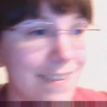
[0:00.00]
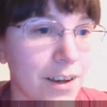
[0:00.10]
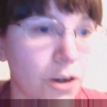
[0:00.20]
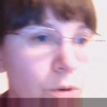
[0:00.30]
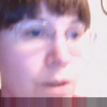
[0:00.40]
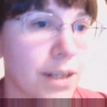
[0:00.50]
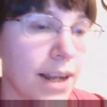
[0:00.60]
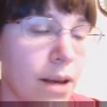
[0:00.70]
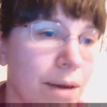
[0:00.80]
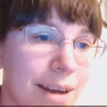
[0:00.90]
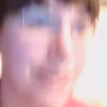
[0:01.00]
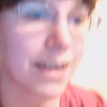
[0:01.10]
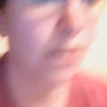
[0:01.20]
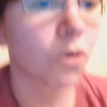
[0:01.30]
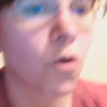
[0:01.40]
so anyways,
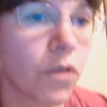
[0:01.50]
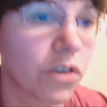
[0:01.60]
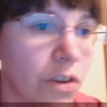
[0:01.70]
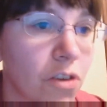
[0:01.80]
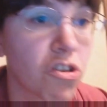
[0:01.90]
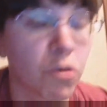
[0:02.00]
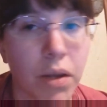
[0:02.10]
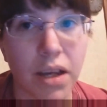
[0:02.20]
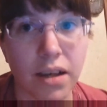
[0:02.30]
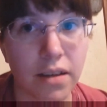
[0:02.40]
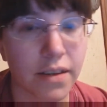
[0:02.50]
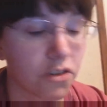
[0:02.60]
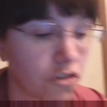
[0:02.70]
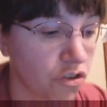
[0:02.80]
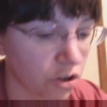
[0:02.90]
I don't know if it's slow just because
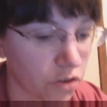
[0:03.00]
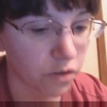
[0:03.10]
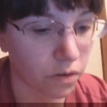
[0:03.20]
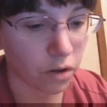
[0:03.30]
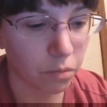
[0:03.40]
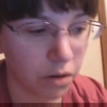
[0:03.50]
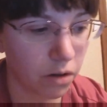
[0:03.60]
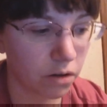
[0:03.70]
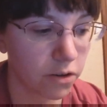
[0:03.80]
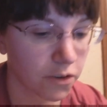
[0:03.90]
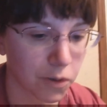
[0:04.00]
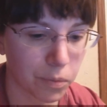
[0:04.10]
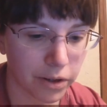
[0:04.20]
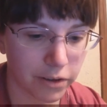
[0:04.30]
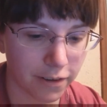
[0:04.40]
it's just a slow computer, it's slow
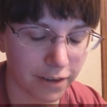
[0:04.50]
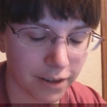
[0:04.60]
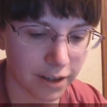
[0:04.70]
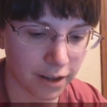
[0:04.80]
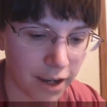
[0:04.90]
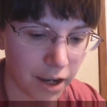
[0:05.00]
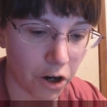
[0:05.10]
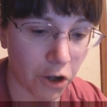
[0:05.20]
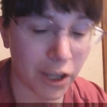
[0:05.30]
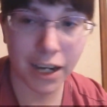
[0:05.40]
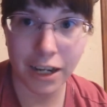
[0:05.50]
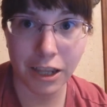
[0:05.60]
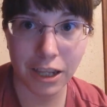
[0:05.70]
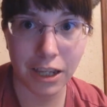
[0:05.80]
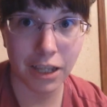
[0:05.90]
processing, all that kind
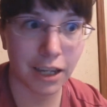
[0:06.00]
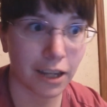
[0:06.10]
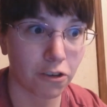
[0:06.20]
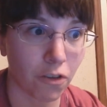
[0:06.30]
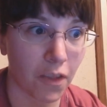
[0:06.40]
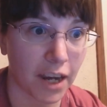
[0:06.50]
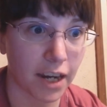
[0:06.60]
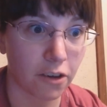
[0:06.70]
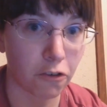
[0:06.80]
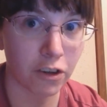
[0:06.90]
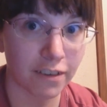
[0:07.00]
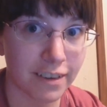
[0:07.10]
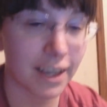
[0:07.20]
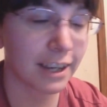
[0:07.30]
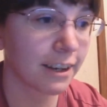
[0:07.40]
of thing, and there's nothing I can do to fix
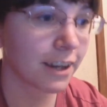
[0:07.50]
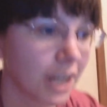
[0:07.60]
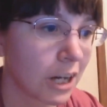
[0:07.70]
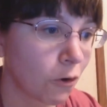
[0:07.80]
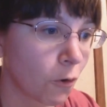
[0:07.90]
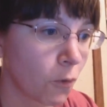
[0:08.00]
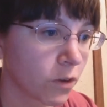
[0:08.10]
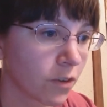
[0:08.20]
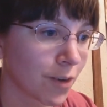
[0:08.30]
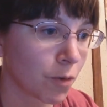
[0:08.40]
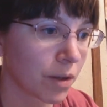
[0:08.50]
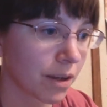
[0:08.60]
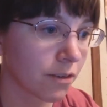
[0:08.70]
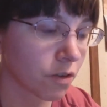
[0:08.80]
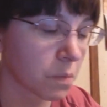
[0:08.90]
that, or if it's slow
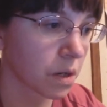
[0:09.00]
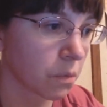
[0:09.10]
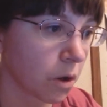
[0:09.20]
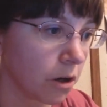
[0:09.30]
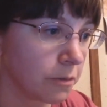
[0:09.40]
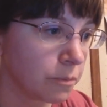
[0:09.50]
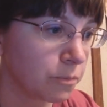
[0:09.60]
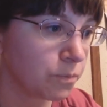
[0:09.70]
because there's something wrong.